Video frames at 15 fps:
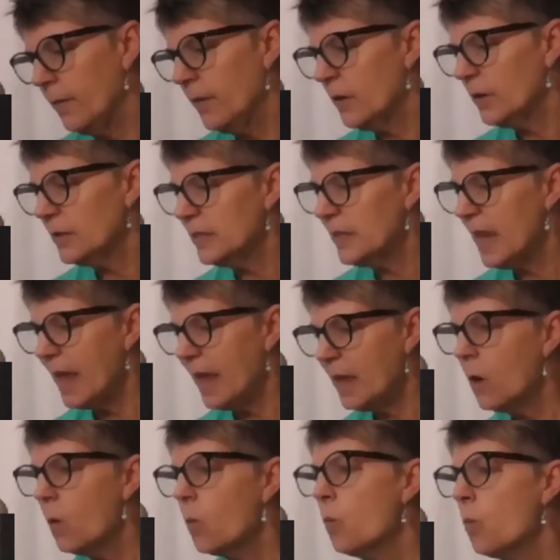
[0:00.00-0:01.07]
They're
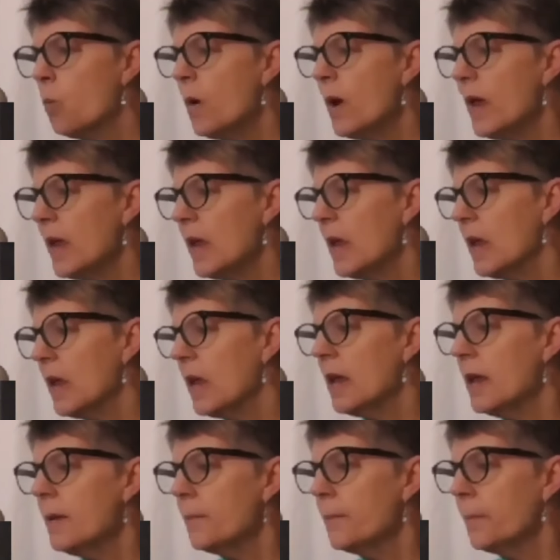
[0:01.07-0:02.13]
saying
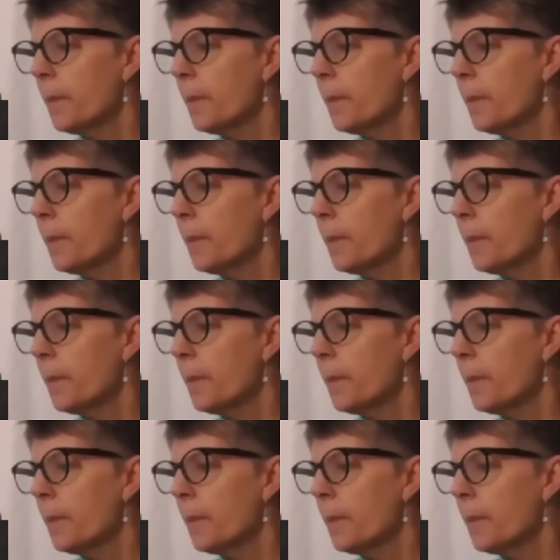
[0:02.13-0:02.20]
we